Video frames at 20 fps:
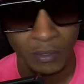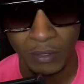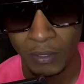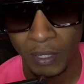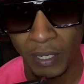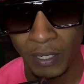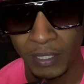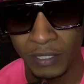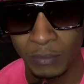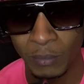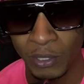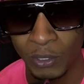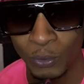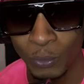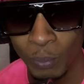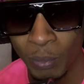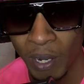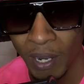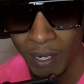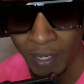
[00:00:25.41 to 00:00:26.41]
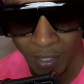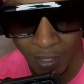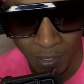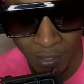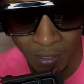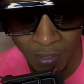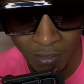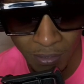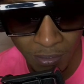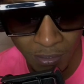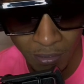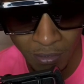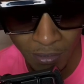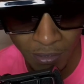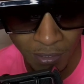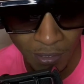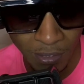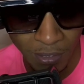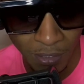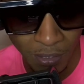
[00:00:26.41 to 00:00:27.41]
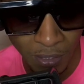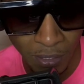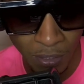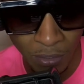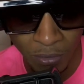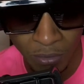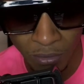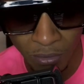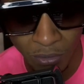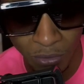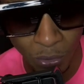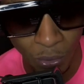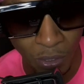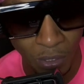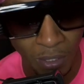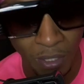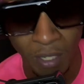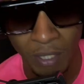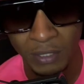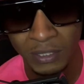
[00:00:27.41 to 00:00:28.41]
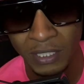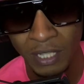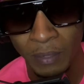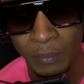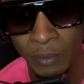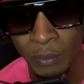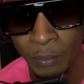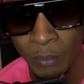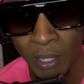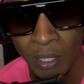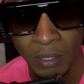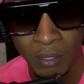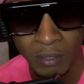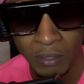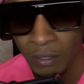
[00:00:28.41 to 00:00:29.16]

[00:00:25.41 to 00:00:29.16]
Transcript: I guess my new podcast. Took a long time to make.